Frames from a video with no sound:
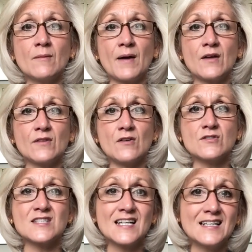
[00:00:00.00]
about those
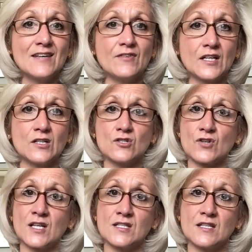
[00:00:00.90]
significant
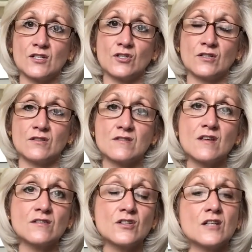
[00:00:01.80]
transitions,
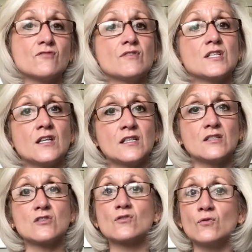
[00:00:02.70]
such as returning to
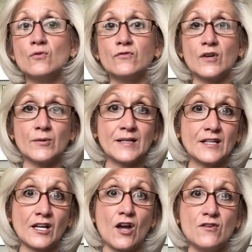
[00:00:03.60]
school following the
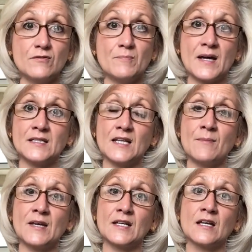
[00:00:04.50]
COVID
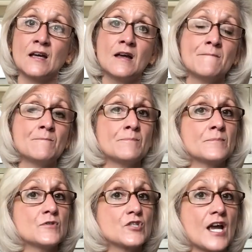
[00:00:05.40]
pandemic,
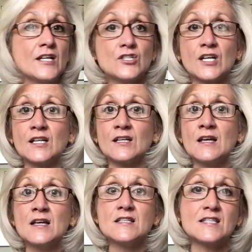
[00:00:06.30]
changing
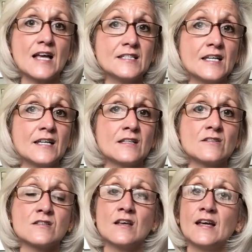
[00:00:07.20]

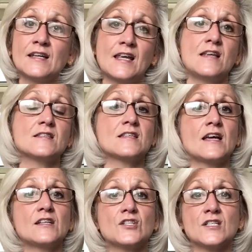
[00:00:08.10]
settings, key
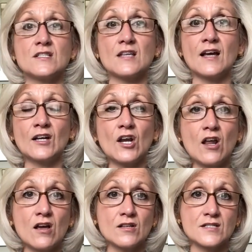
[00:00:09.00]
stages and
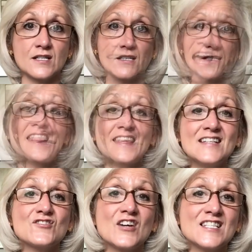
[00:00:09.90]
classes.
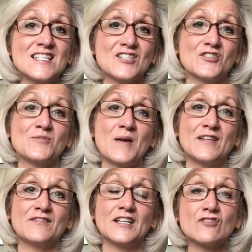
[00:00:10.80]
These transitions
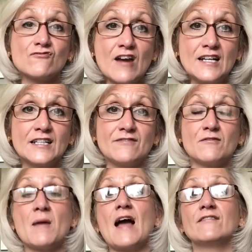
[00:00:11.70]
benefit greatly from
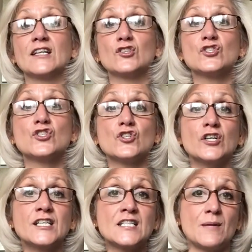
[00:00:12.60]
having a
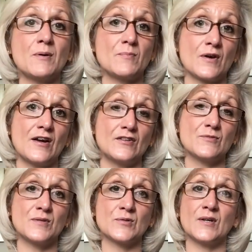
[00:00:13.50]
joined up approach
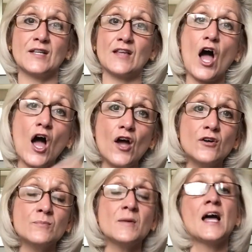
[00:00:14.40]
between the
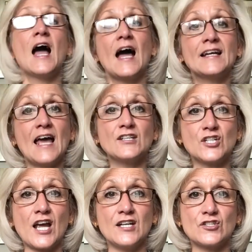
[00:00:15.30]
home and
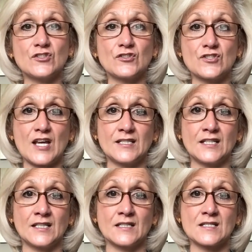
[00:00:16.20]
educational
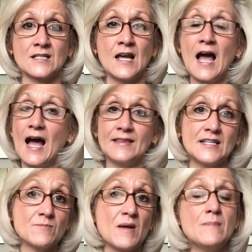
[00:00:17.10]
settings, and
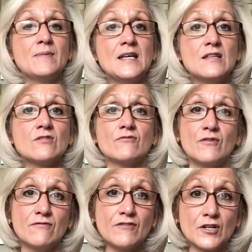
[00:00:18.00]
this may be through
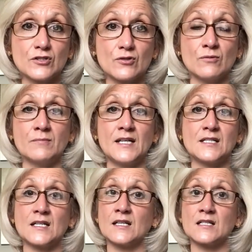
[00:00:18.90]
virtual
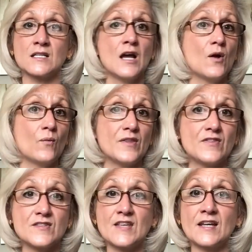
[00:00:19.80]
meetings with the
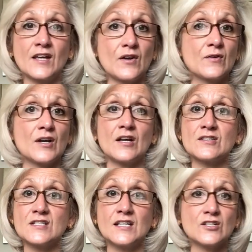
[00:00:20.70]
SENCO
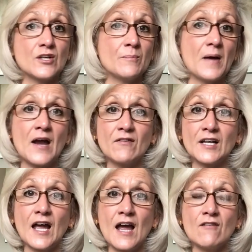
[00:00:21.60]
class teacher and parent
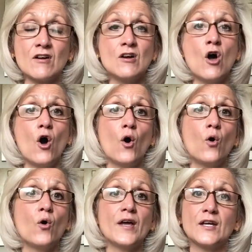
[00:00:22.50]
carer,
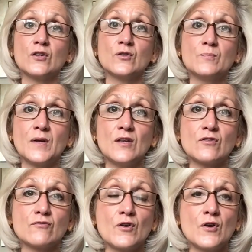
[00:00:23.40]
or it could be
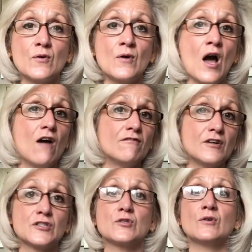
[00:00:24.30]
through
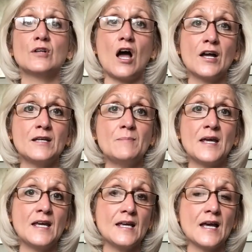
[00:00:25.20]
virtual
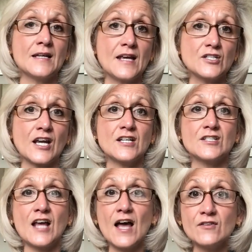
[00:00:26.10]
IEP and education
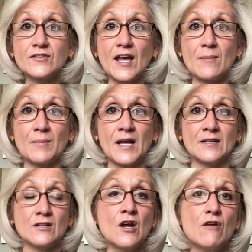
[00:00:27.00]
and healthcare
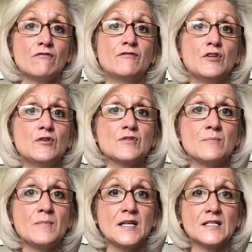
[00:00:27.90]
plan reviews and
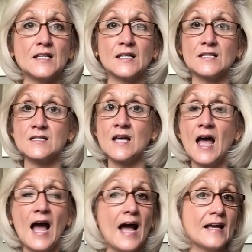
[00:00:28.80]
meetings.
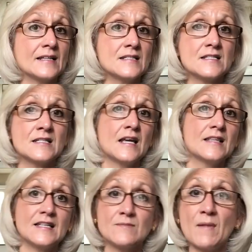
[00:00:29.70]
And
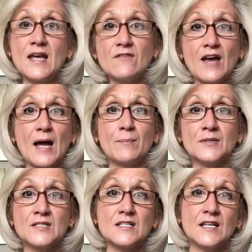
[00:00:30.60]
this may have
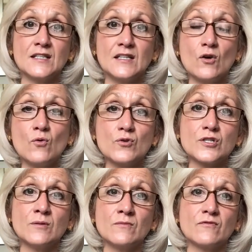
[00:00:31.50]
happened in the
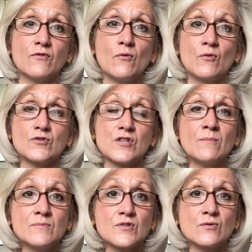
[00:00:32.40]
autumn for
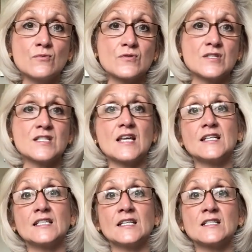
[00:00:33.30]
some schools and
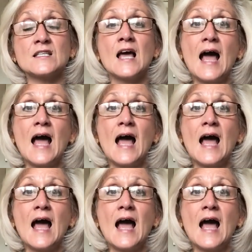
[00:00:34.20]
settings.